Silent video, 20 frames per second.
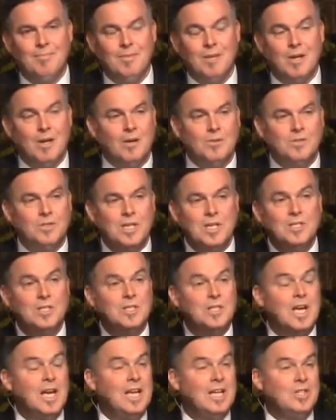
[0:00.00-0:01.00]
you know,
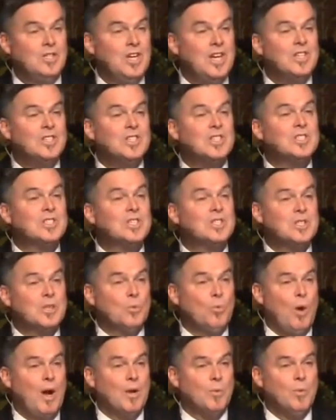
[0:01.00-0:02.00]
Jesus, Jesus is the
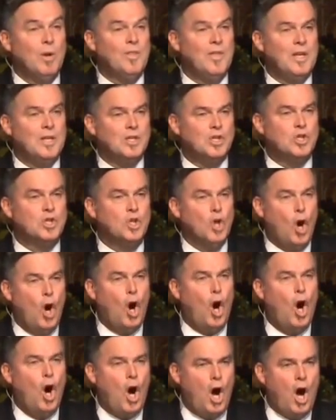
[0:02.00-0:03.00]
one with his
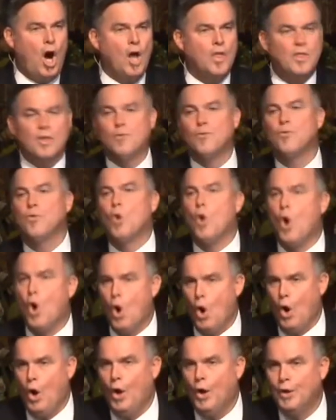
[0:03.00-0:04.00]
jaw on the
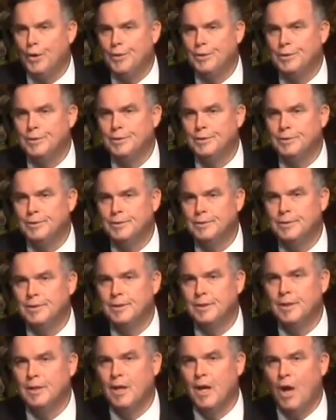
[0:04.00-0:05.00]
floor.
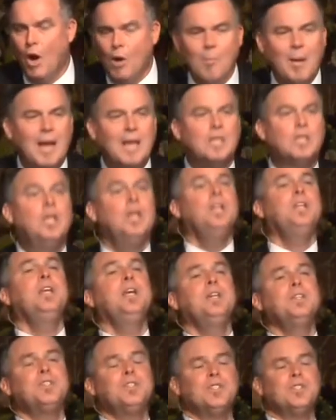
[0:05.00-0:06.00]
Oh my
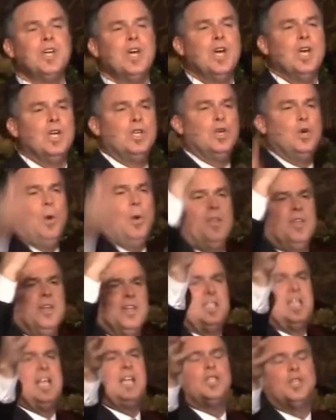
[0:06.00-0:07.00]
goodness, you are the
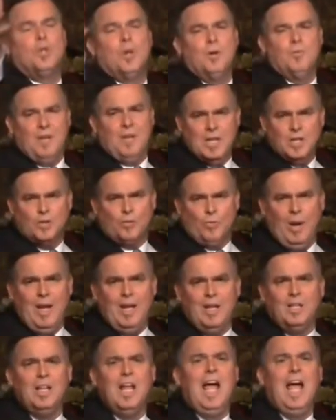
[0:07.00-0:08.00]
teacher of
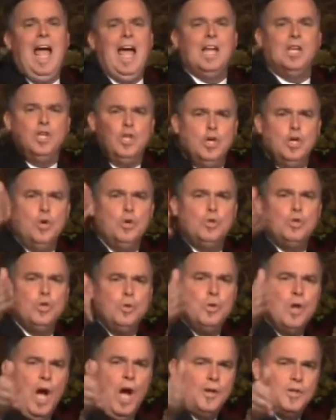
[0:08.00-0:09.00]
Israel and you
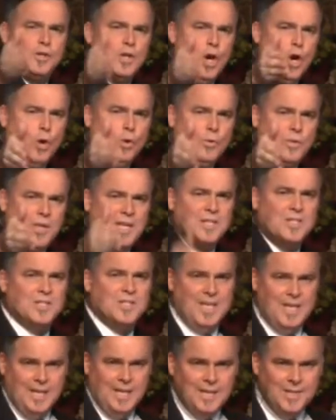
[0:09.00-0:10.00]
do not know these
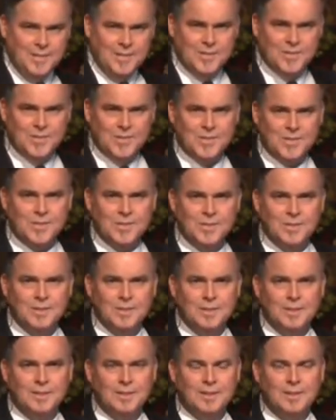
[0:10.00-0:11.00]
things?
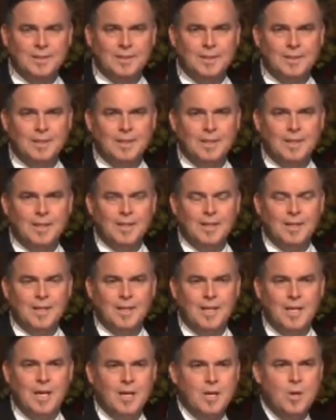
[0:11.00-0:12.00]

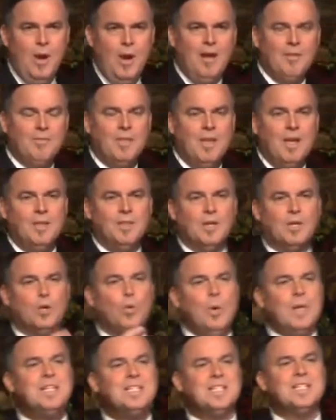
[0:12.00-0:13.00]
Here you have the
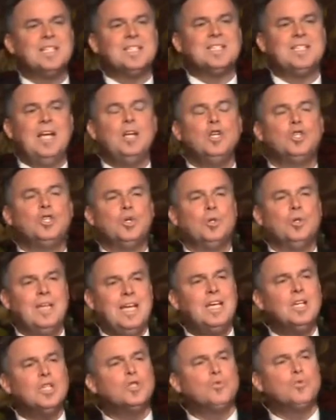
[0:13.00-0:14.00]
quintessential
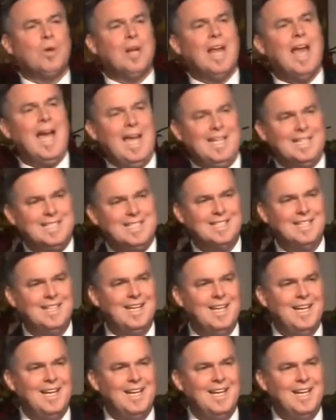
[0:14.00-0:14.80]
Israelite.